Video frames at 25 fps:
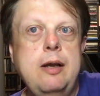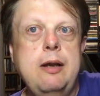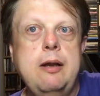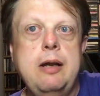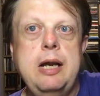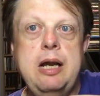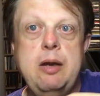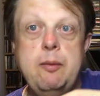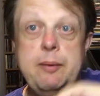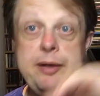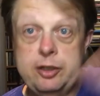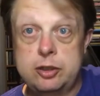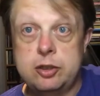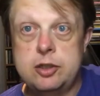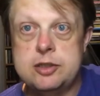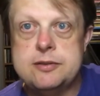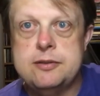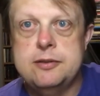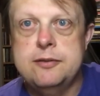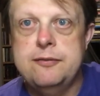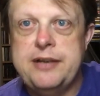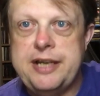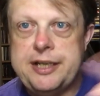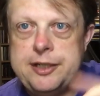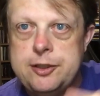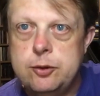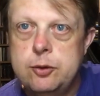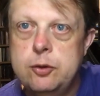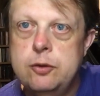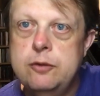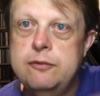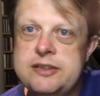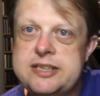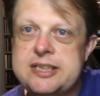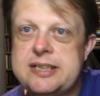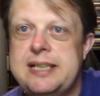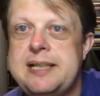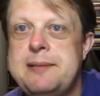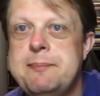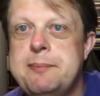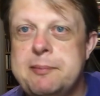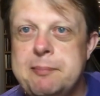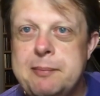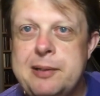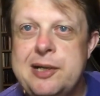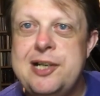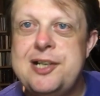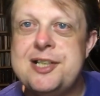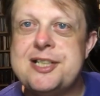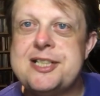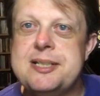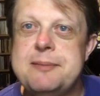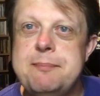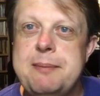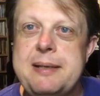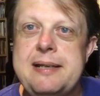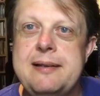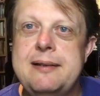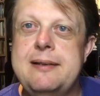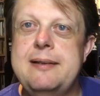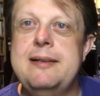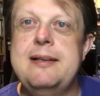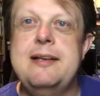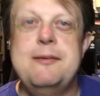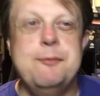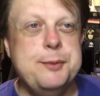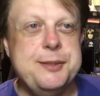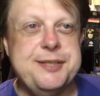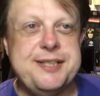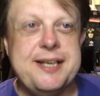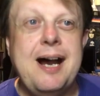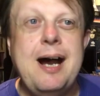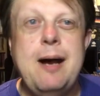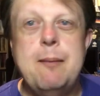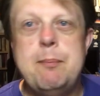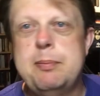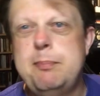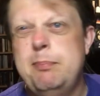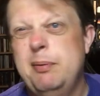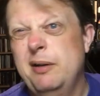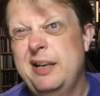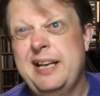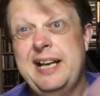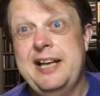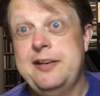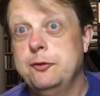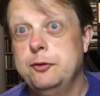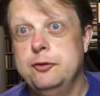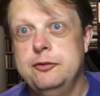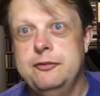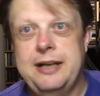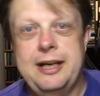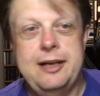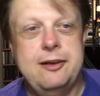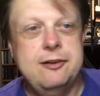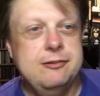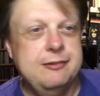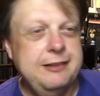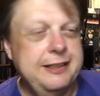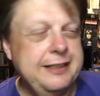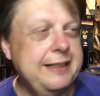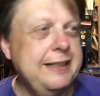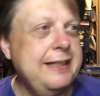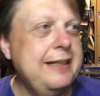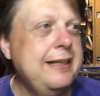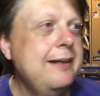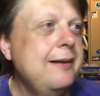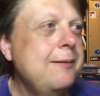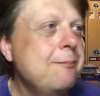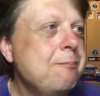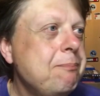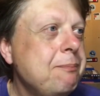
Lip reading: When I got to the venue, the sleeper merch had was up, but I had all that already.